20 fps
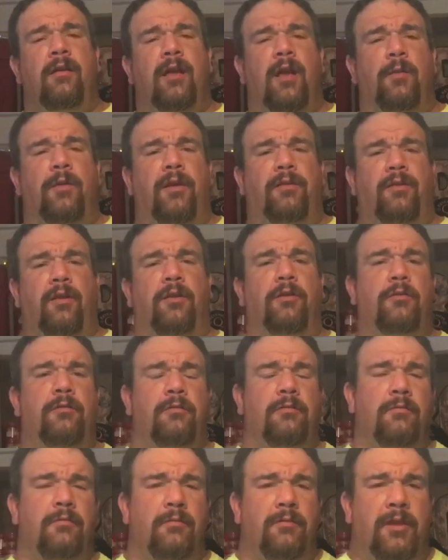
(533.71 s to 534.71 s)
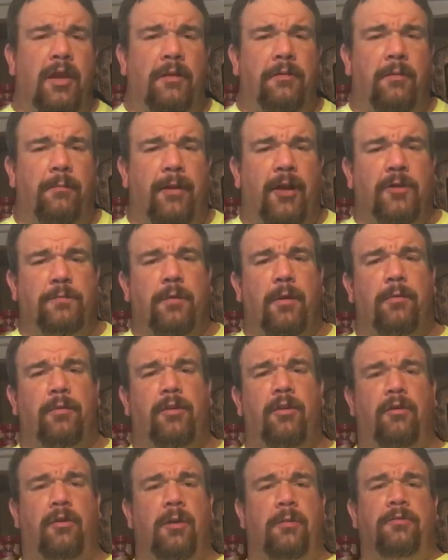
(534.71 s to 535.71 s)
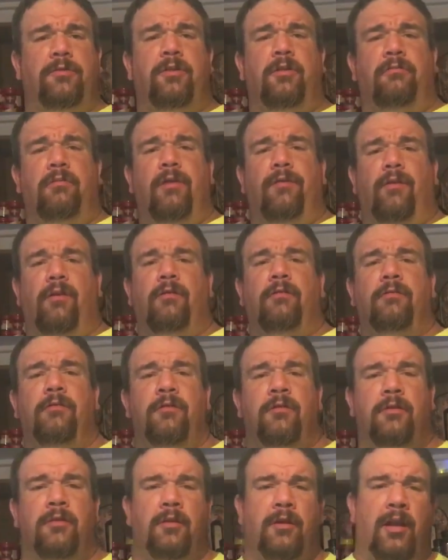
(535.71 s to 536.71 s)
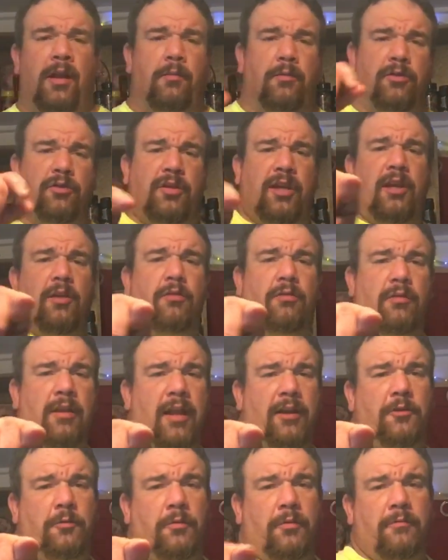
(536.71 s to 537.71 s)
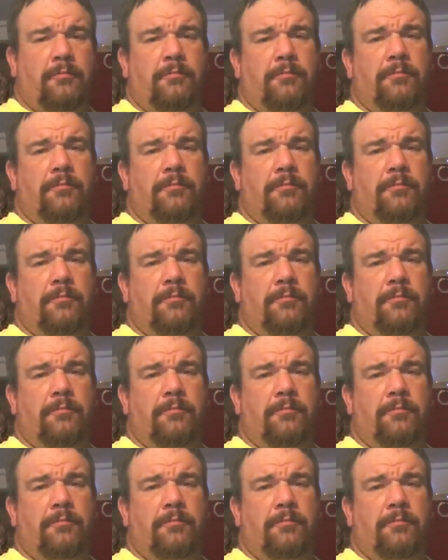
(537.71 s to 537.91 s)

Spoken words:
And when you do, tell them the best barbecue comes from the river. And we'll see you on the next one.